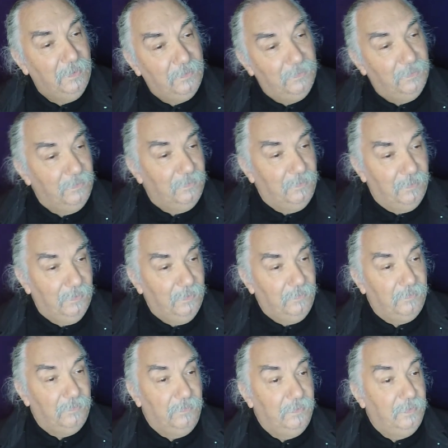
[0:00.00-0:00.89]
So,
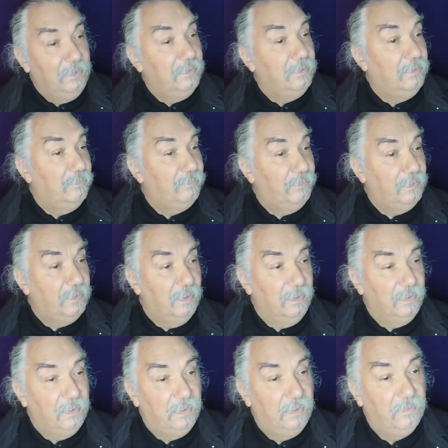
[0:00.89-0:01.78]
so you need a different
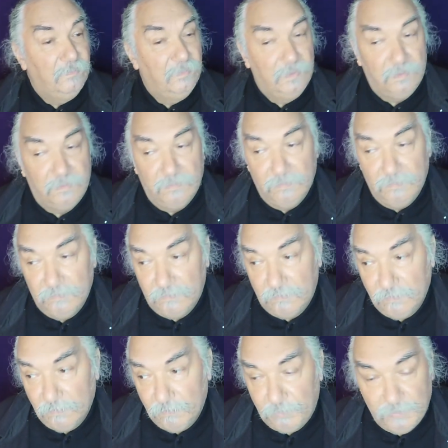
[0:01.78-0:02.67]
kind of hearing to,
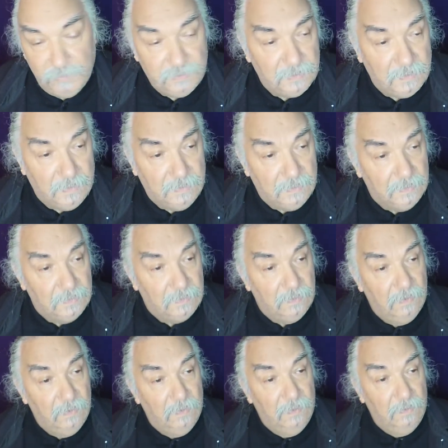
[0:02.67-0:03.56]
to appreciate it.
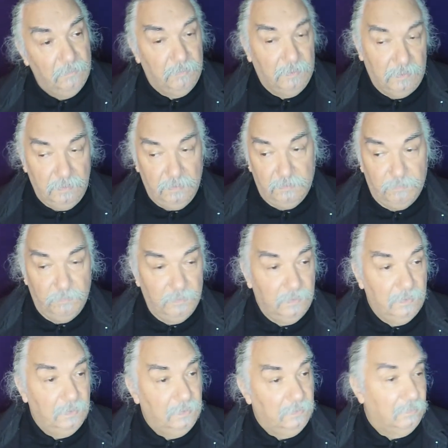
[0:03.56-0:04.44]
But it is what
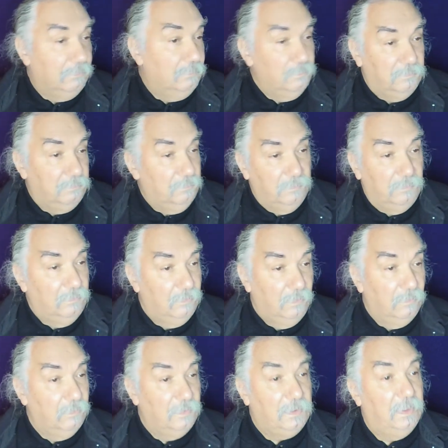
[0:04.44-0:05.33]
it is.
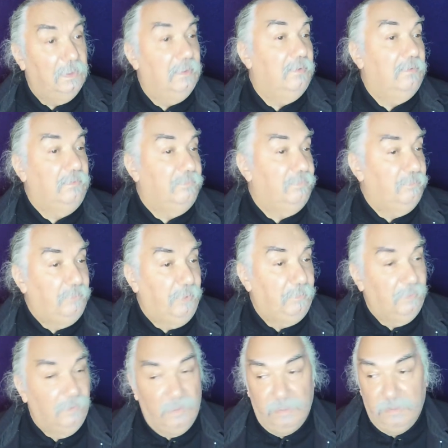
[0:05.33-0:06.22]
No one cares if
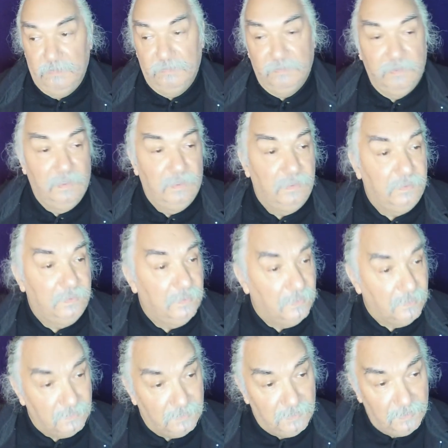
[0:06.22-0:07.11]
people like it or not
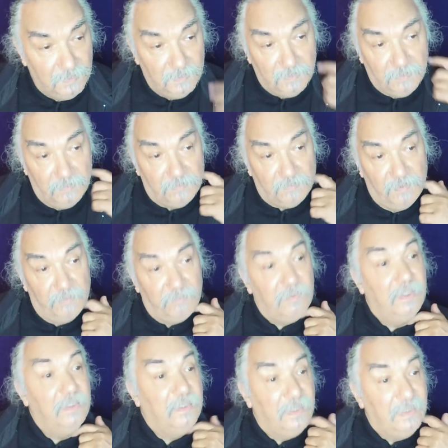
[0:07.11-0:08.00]
here. It's
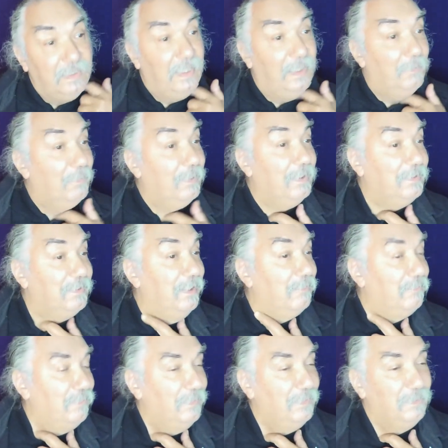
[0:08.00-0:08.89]
not in that way. It's
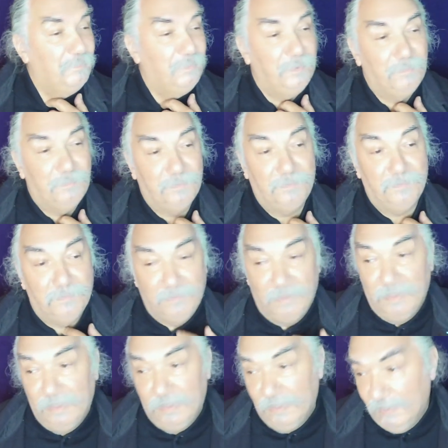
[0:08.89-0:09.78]
not for other people to,
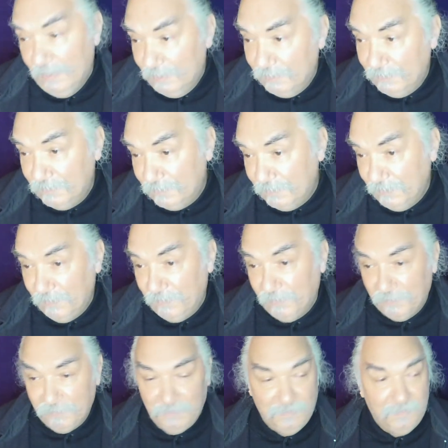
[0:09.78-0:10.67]
you
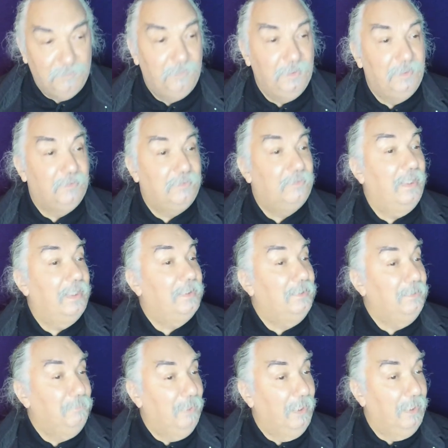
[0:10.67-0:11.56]
know, to be
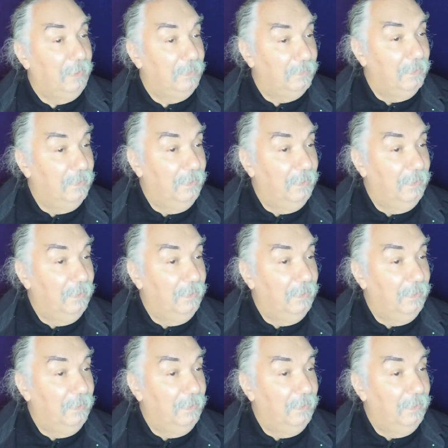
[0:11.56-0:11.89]
distracted by.